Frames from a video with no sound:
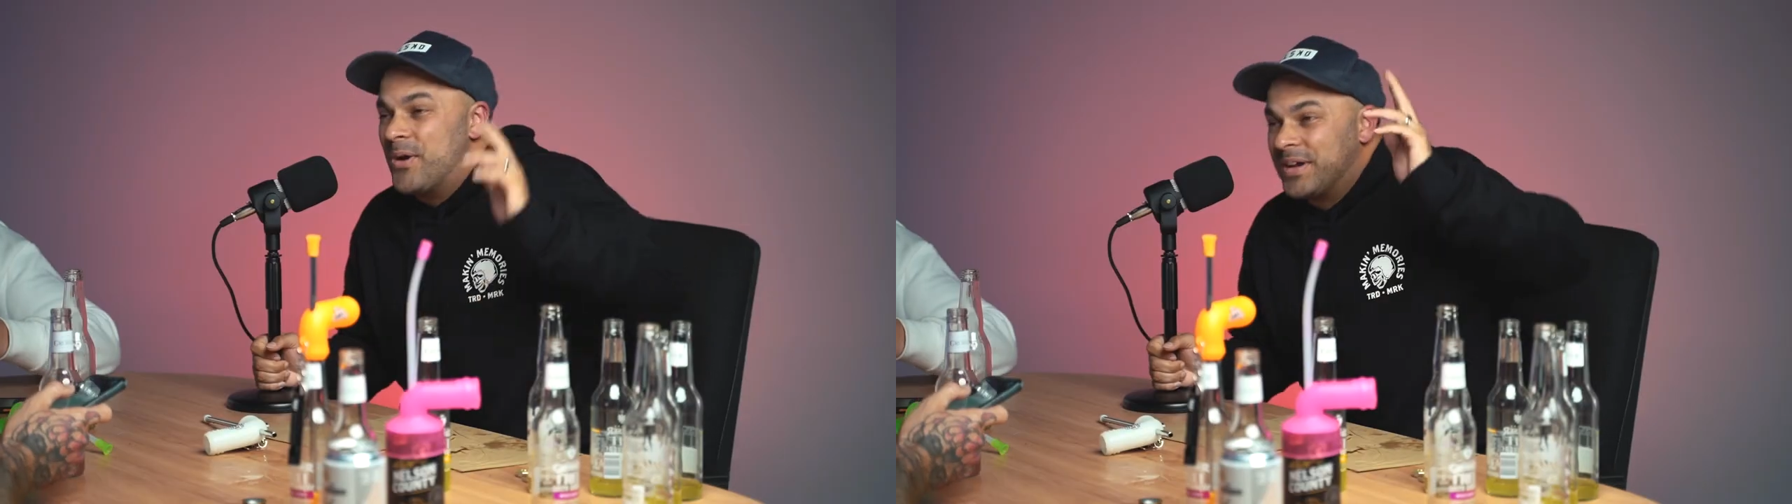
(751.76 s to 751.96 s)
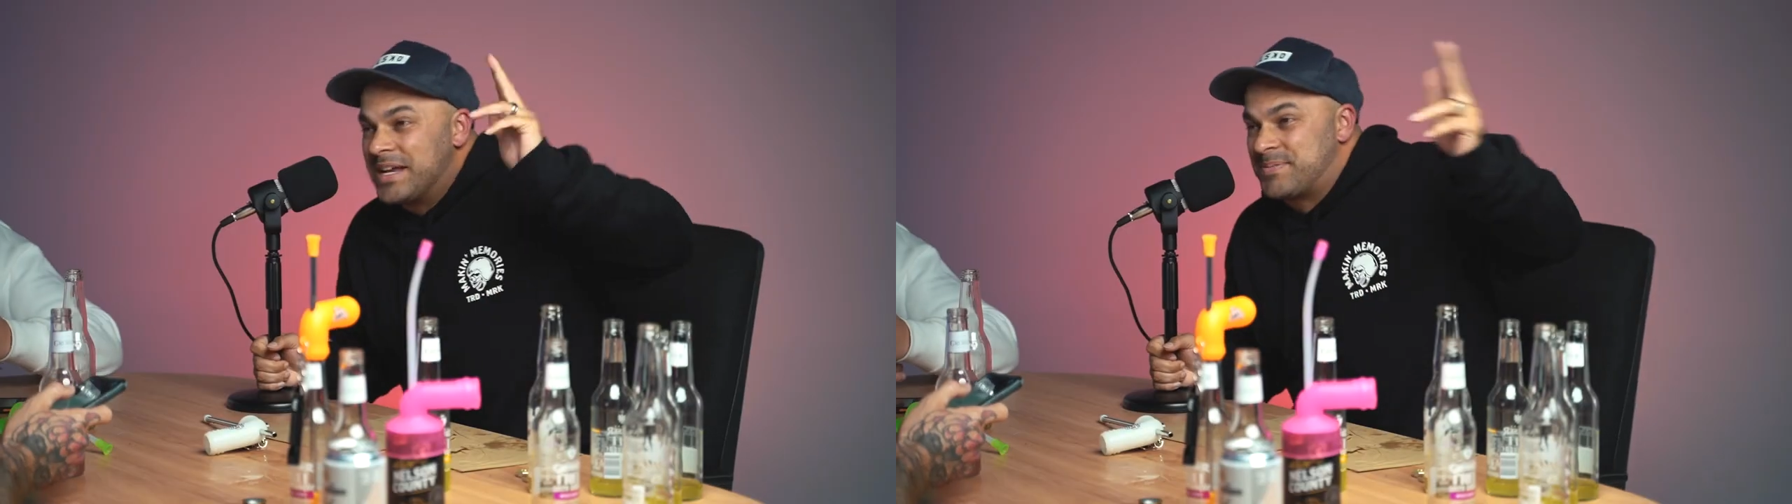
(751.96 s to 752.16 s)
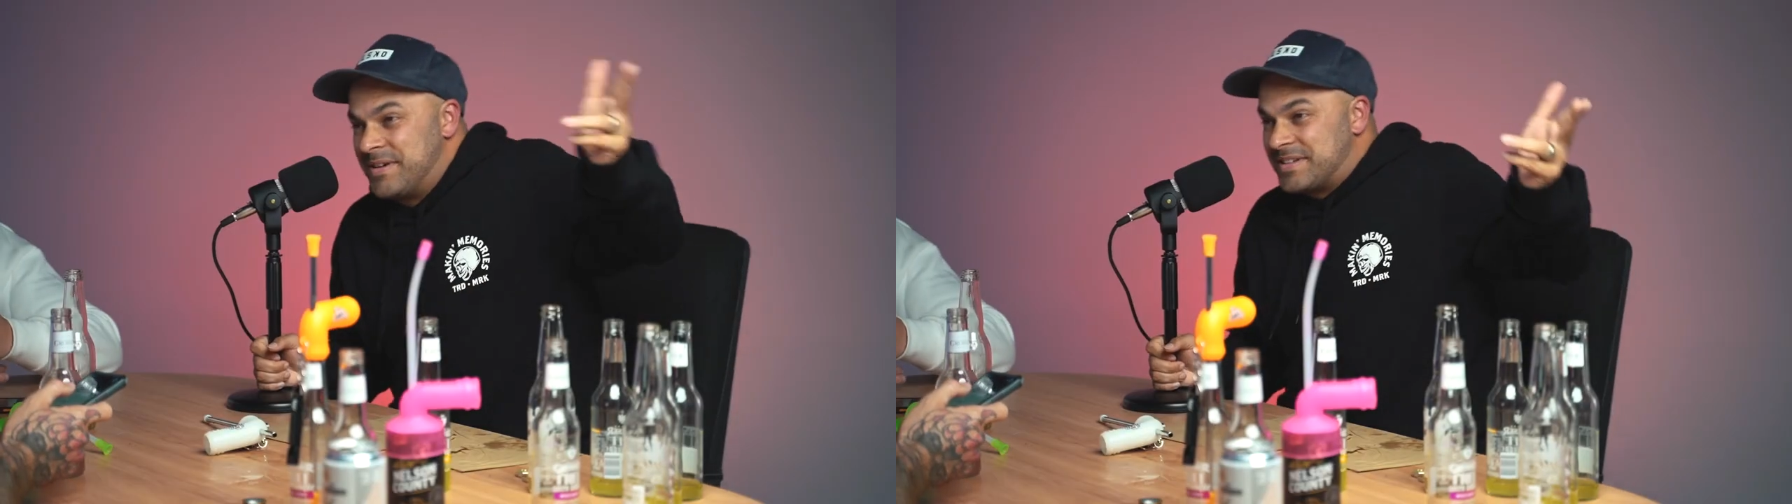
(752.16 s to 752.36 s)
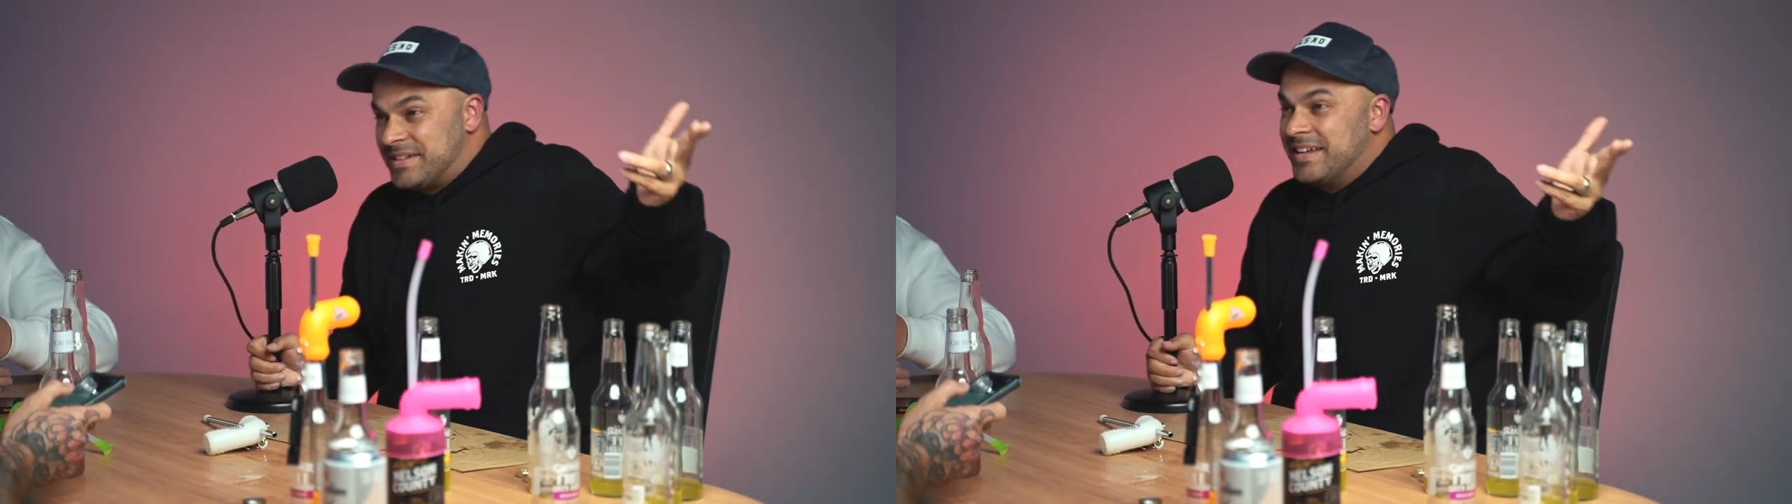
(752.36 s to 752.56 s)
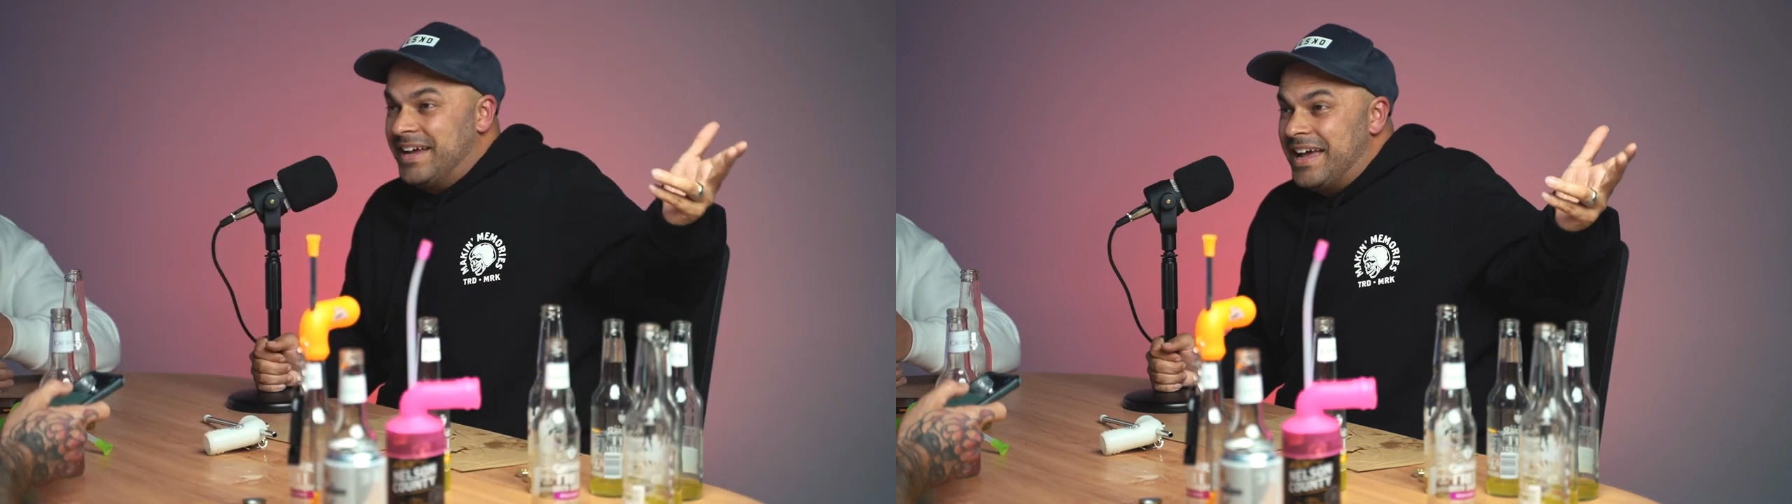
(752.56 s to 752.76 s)
Work experience
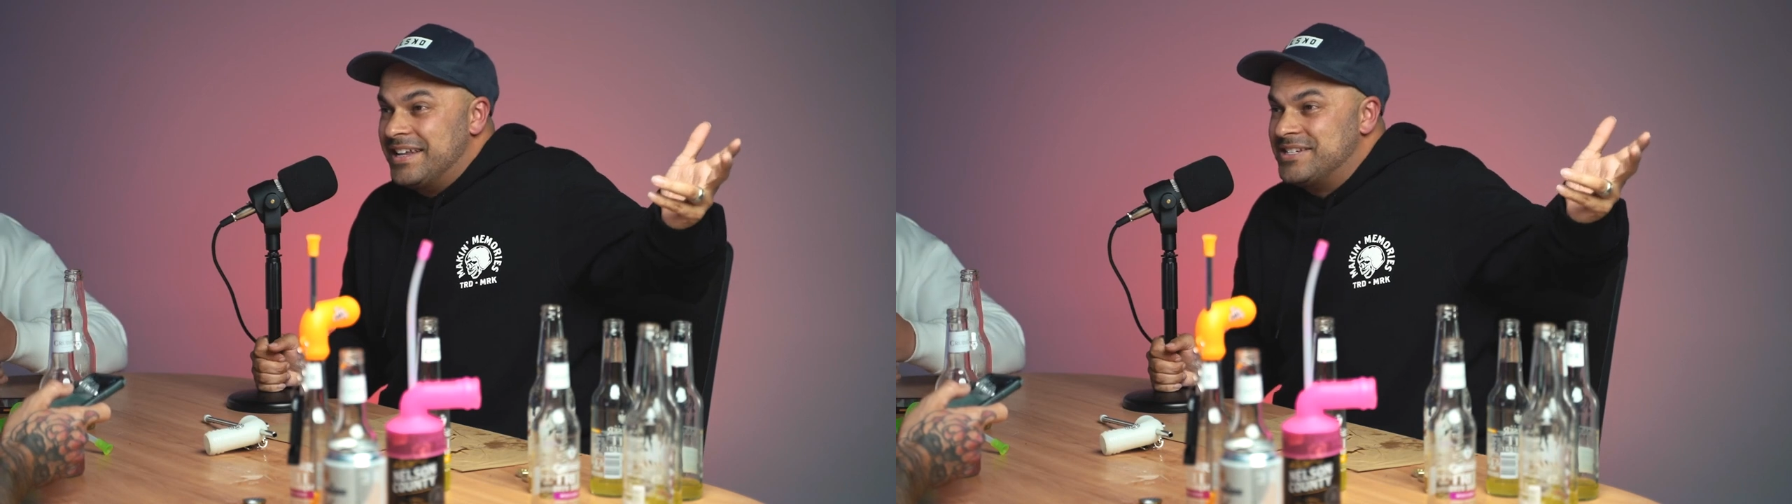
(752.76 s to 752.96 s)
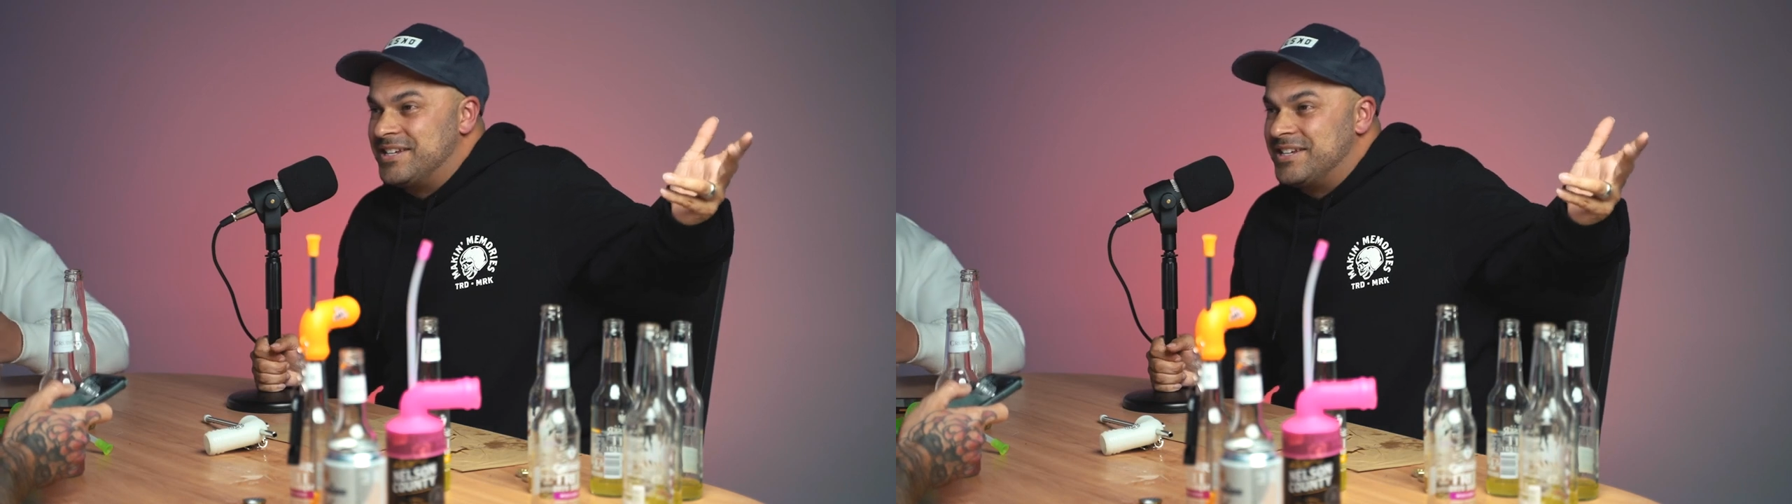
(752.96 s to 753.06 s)
clear, and